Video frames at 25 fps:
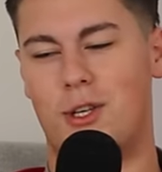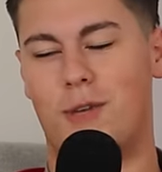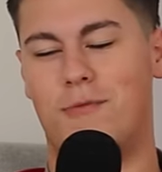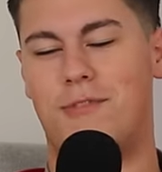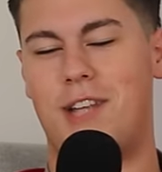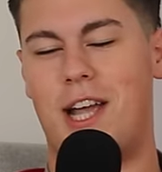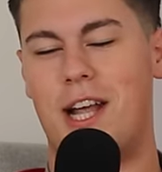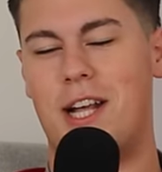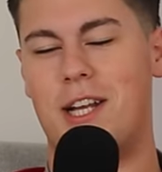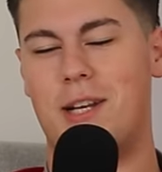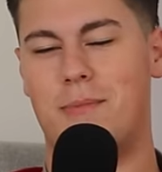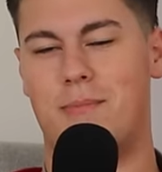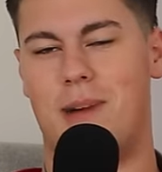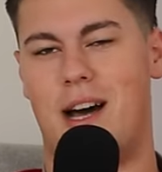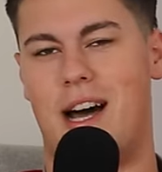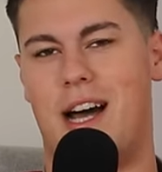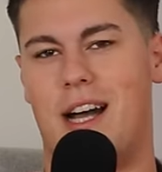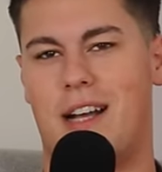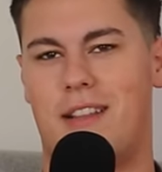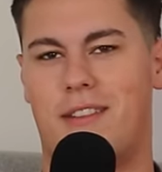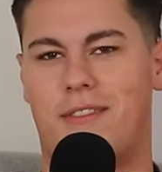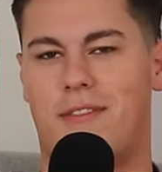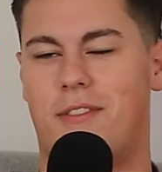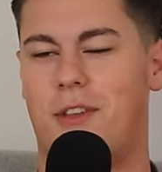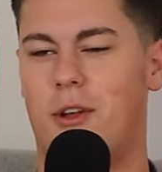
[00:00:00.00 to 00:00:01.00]
So I've taken a
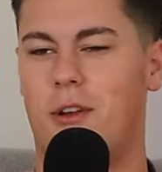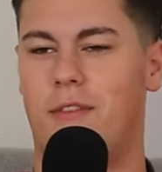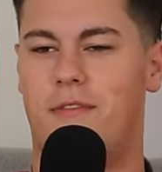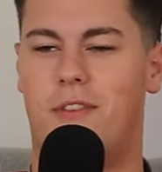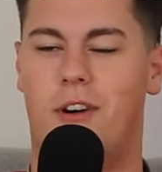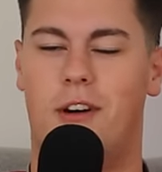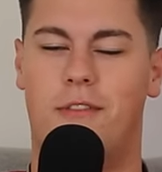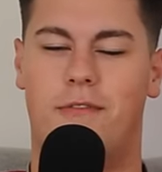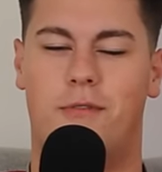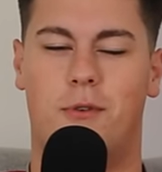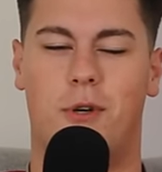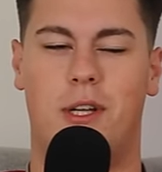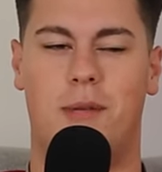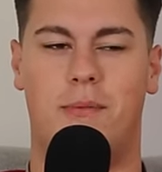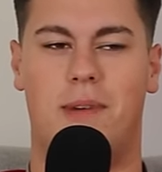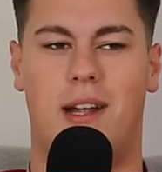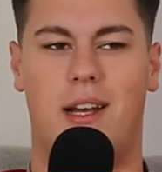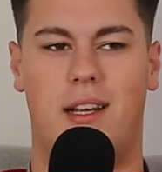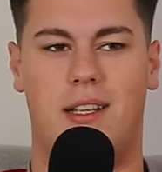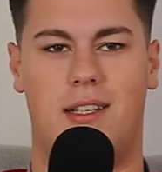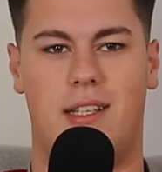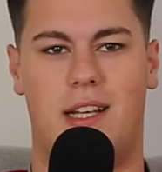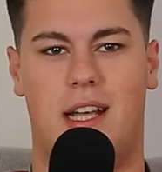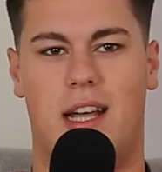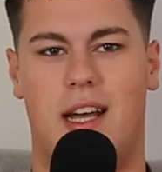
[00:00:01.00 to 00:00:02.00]
mark 35, 40
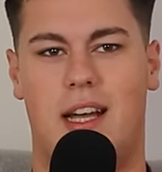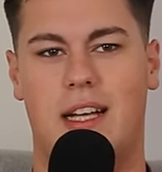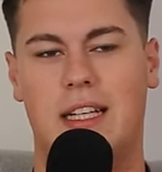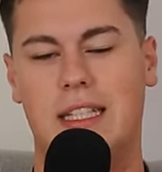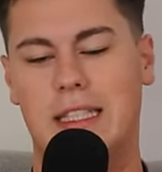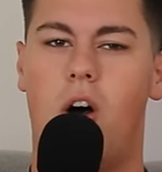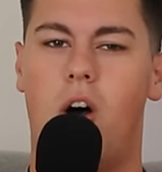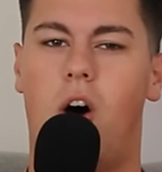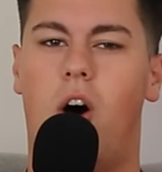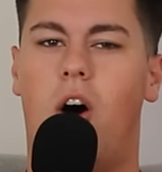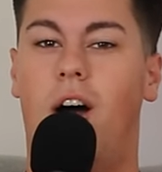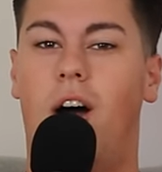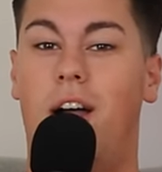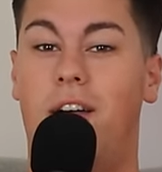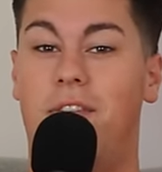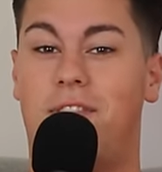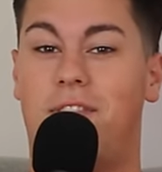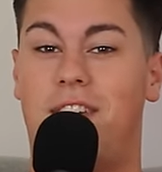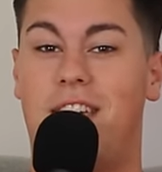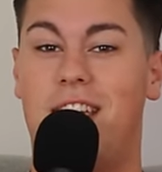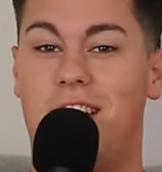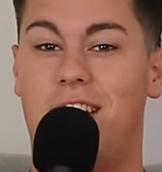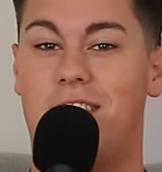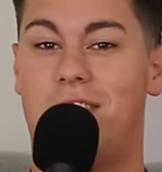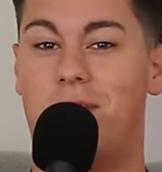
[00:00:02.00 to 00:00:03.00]
metres out. I
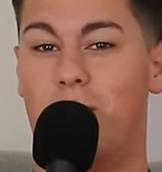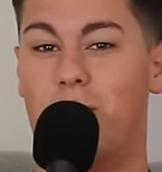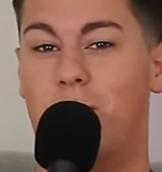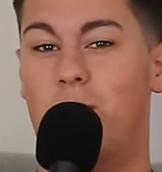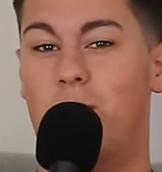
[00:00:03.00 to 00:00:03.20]
have kicked the